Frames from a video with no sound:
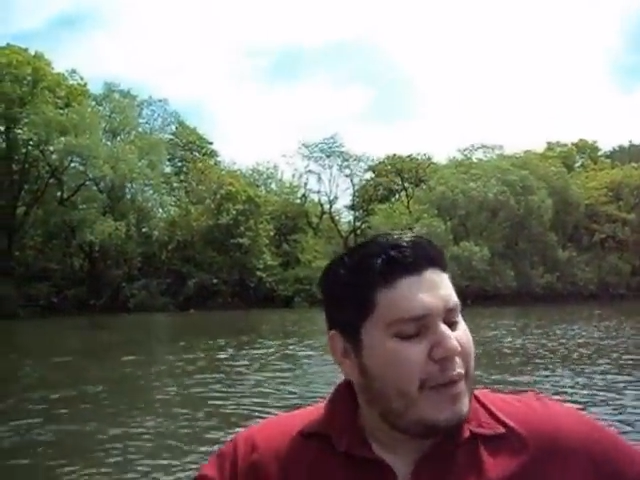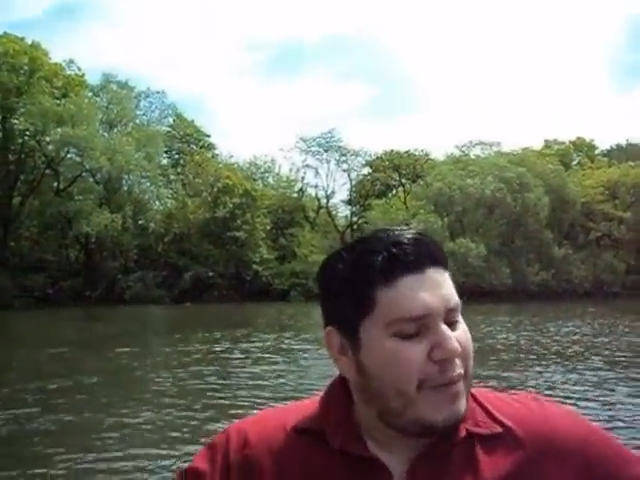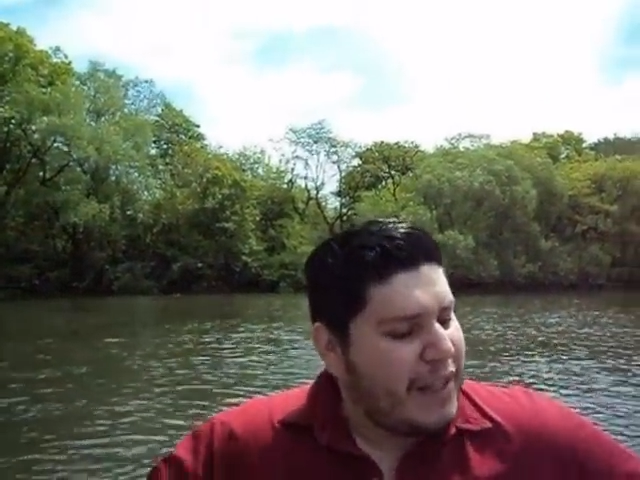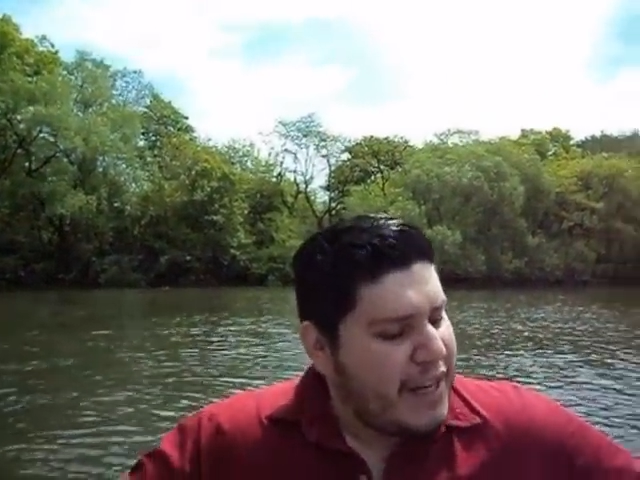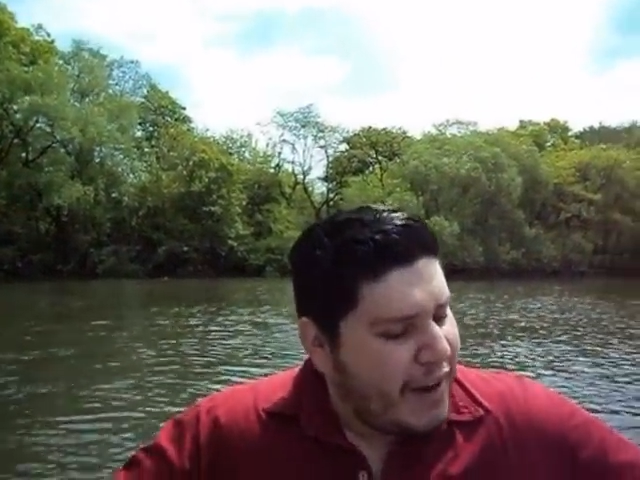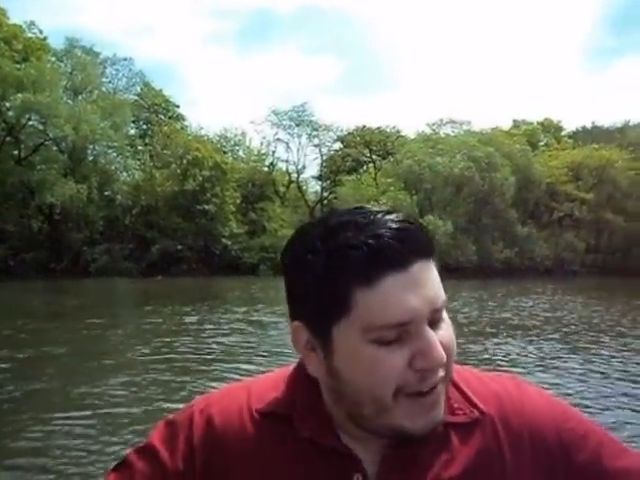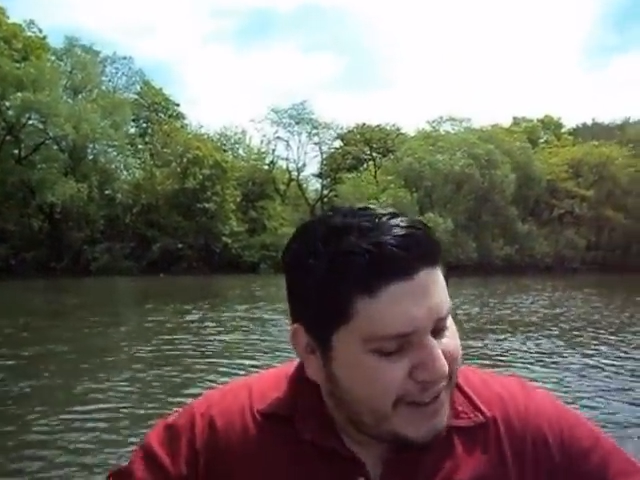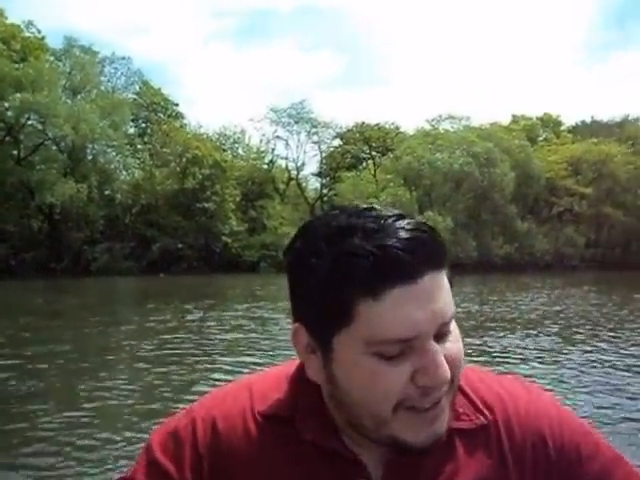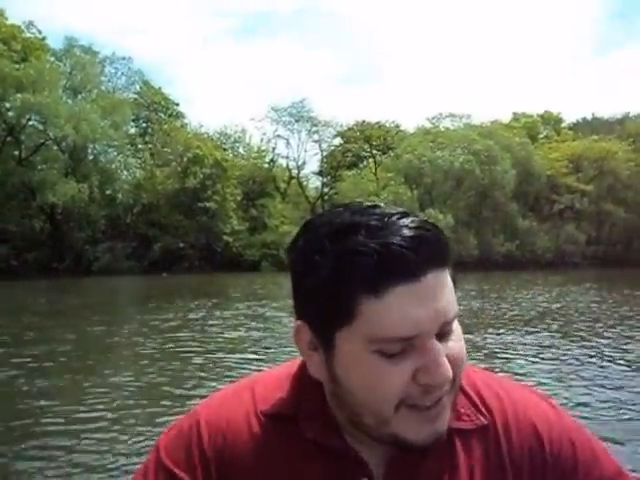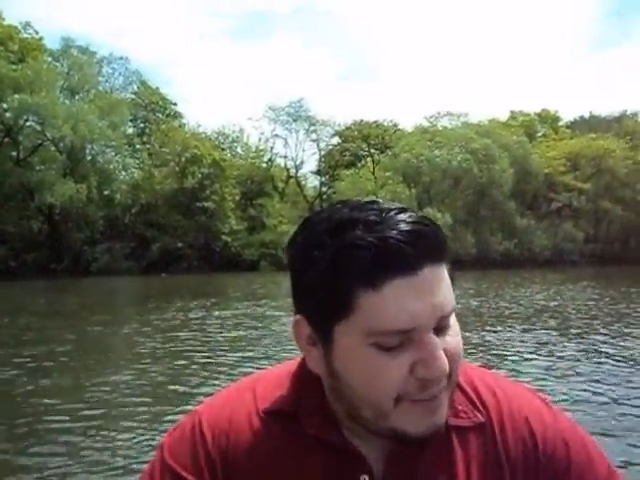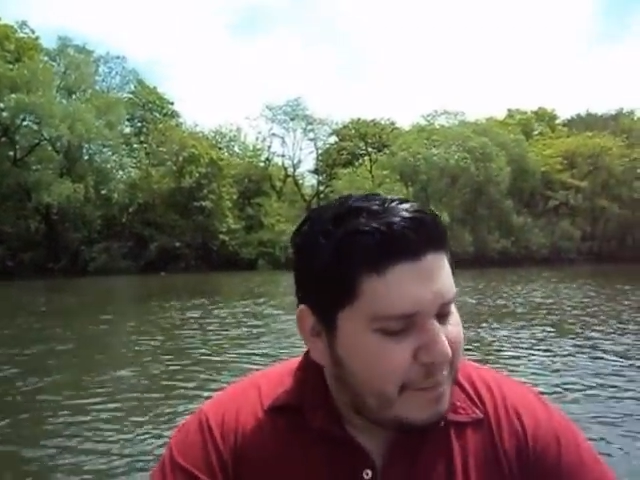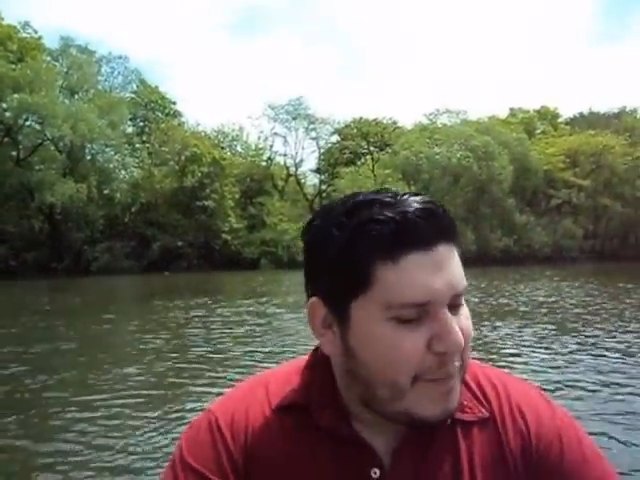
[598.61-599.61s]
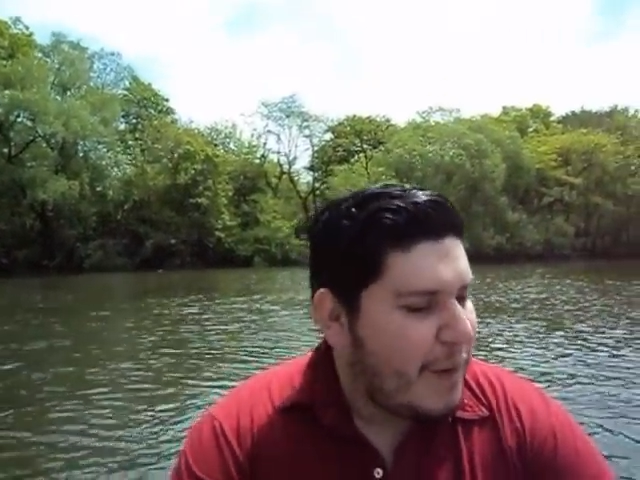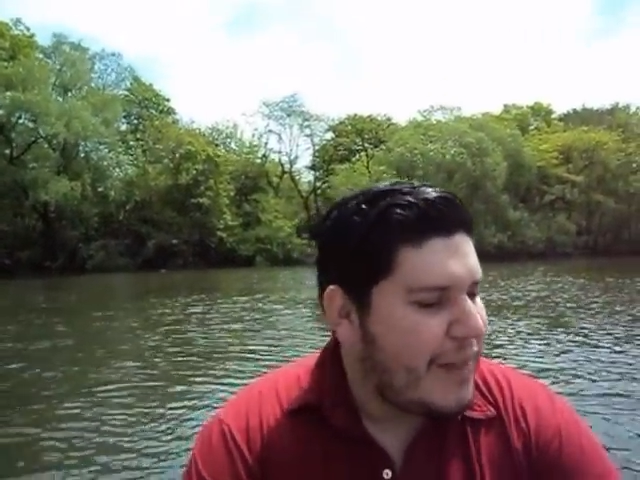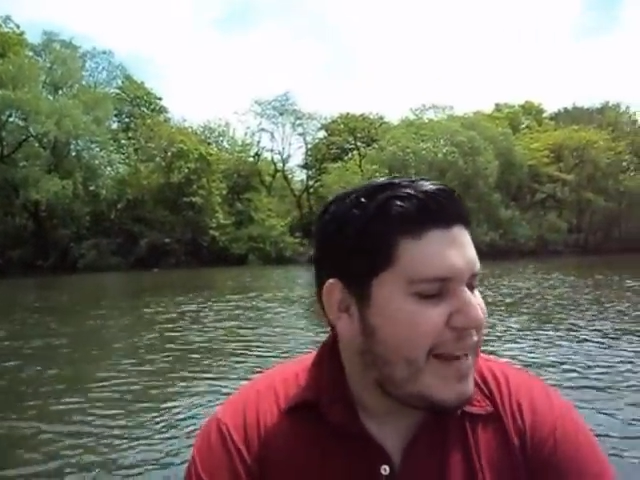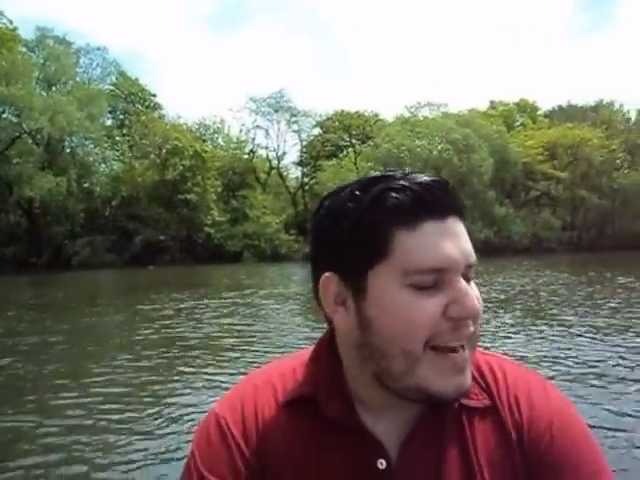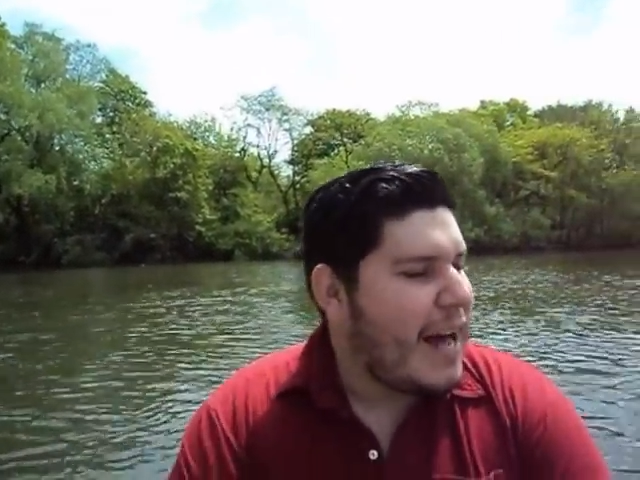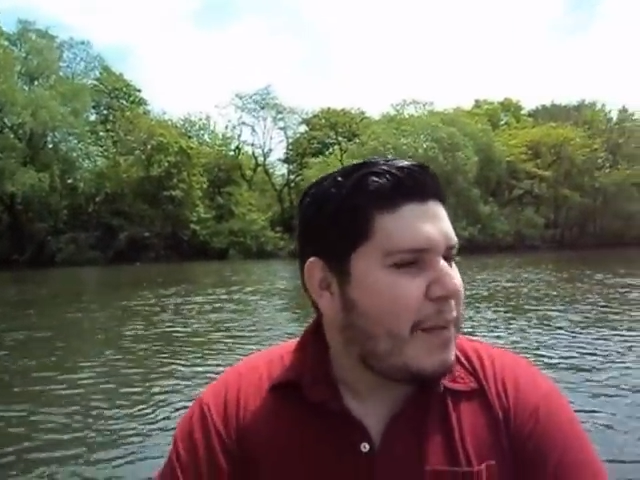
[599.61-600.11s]
didn't really notice it, but
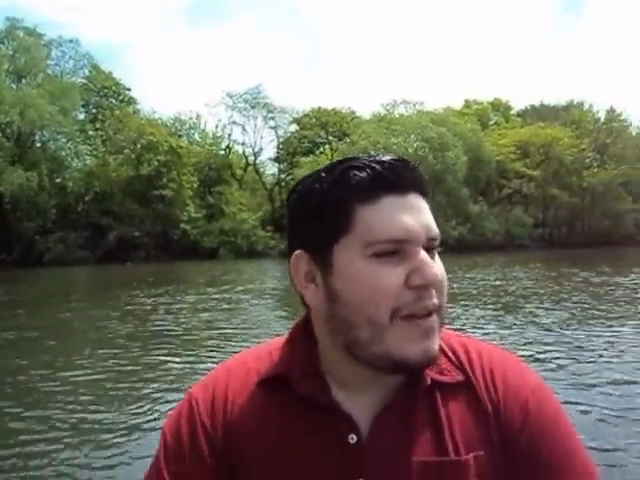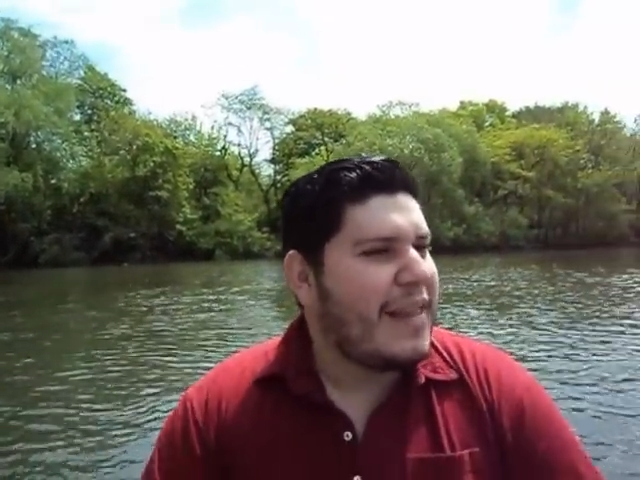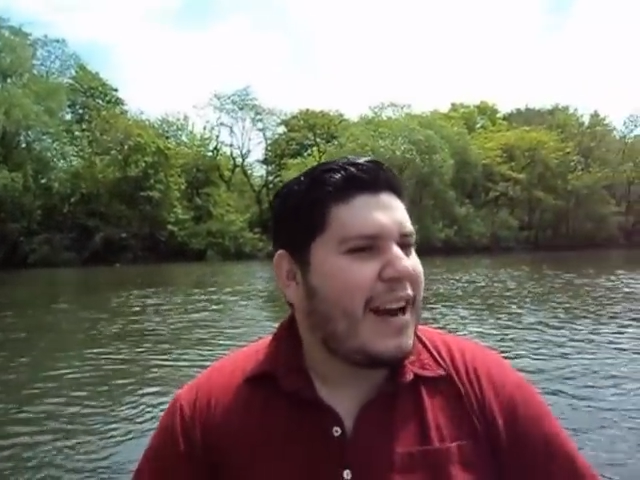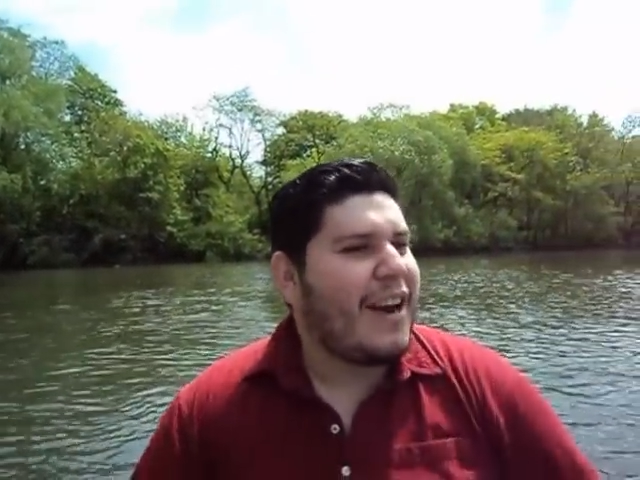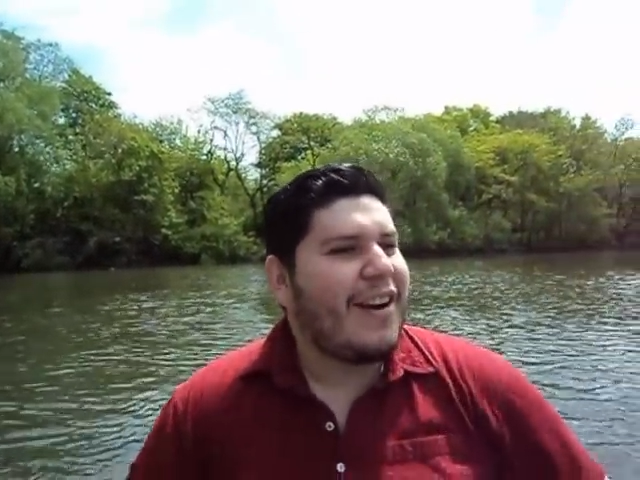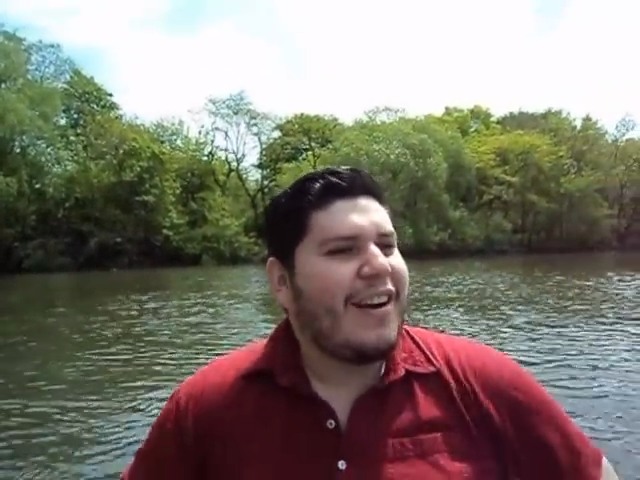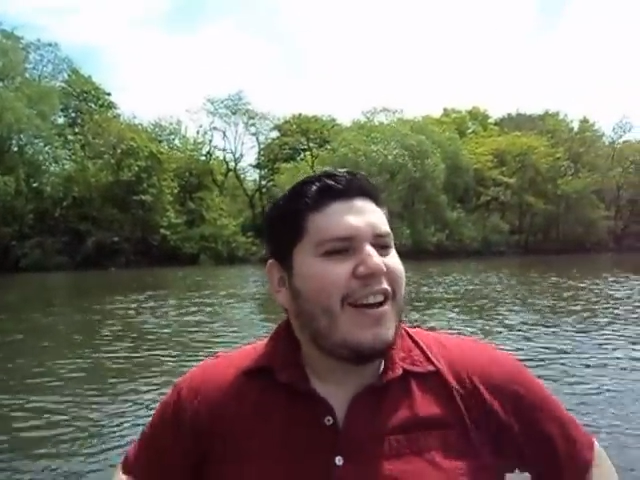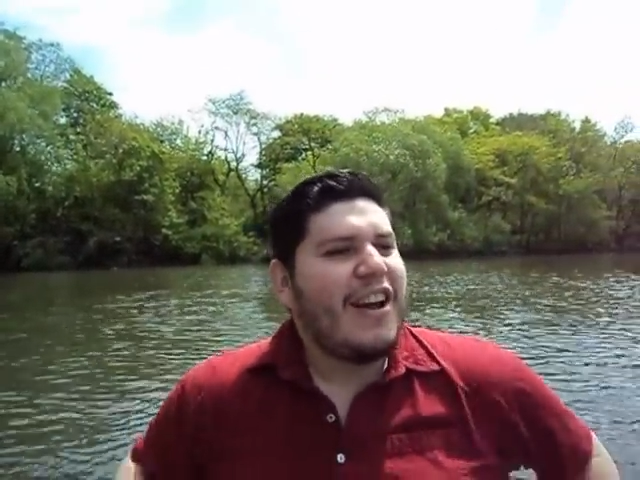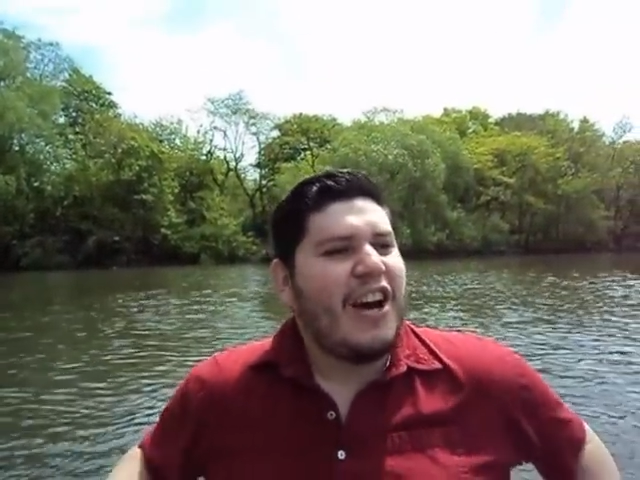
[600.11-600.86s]
when they did I'll Be There,